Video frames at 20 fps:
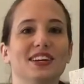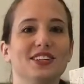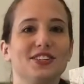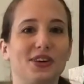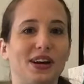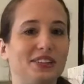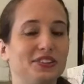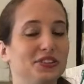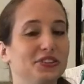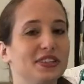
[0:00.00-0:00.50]

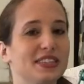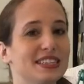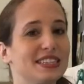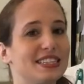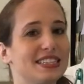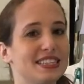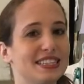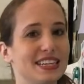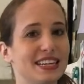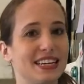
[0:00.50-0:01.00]
So as you can
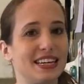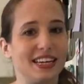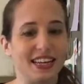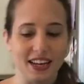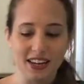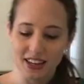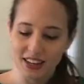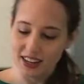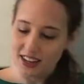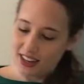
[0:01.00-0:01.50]

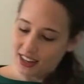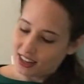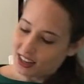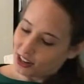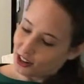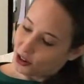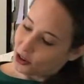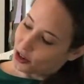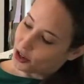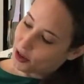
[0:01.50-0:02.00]
see,
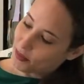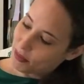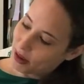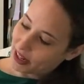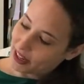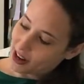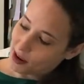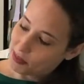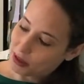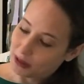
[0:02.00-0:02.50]
or you
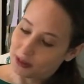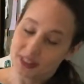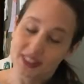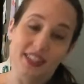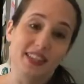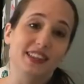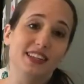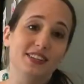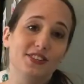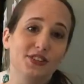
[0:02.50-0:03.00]
might not be able to
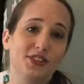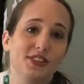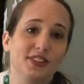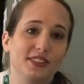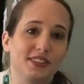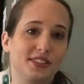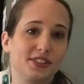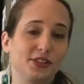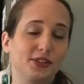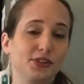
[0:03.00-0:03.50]
see, these are,
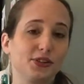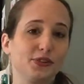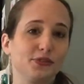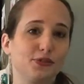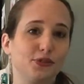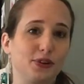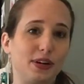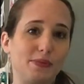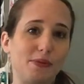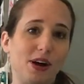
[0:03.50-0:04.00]
this is a
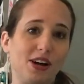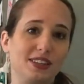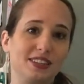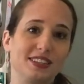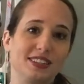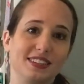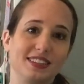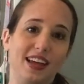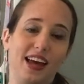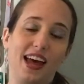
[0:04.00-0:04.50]
gluten-free
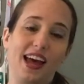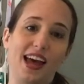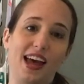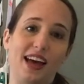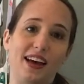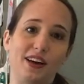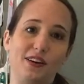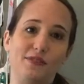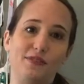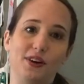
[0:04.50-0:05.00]
box because I
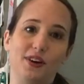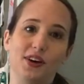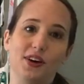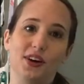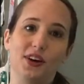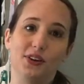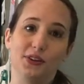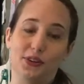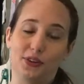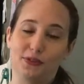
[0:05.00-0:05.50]
have
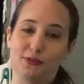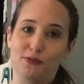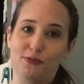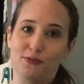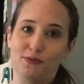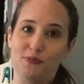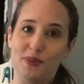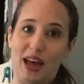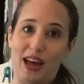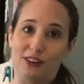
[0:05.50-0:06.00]
a gluten
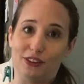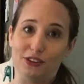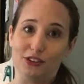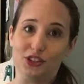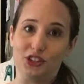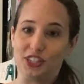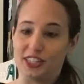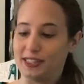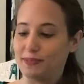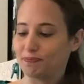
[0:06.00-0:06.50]

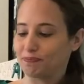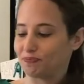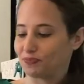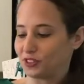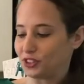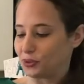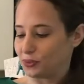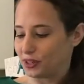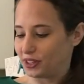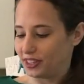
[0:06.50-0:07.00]
allergy,
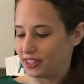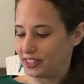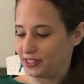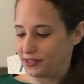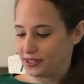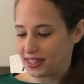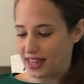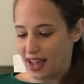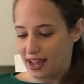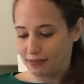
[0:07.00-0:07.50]
so we're gonna
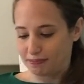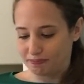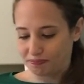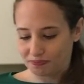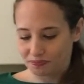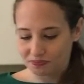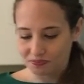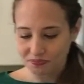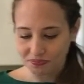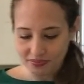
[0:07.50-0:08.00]
use that.
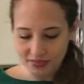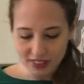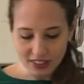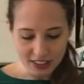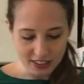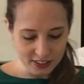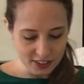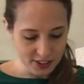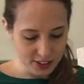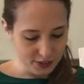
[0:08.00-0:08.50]

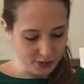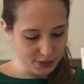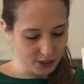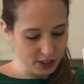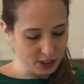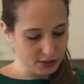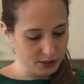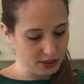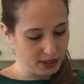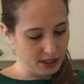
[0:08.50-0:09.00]
So
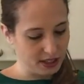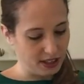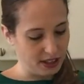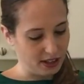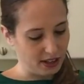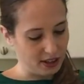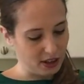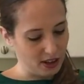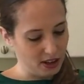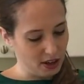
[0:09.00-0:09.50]
first we're
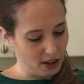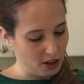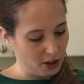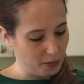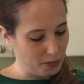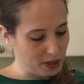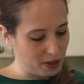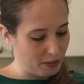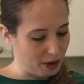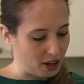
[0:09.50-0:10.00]
gonna
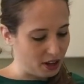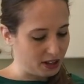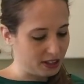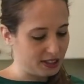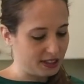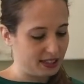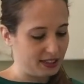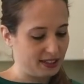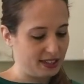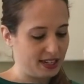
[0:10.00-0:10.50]
open the
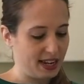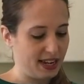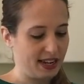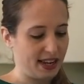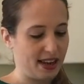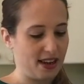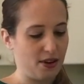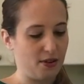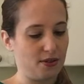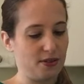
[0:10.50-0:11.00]
box and take
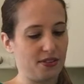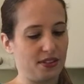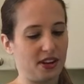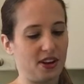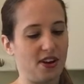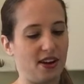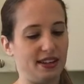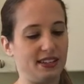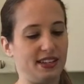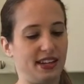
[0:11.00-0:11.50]
out the
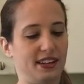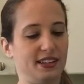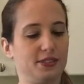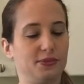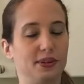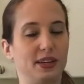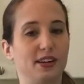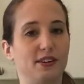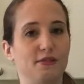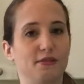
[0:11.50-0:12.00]

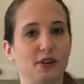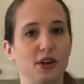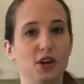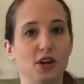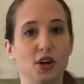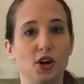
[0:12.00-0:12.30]
contents. We have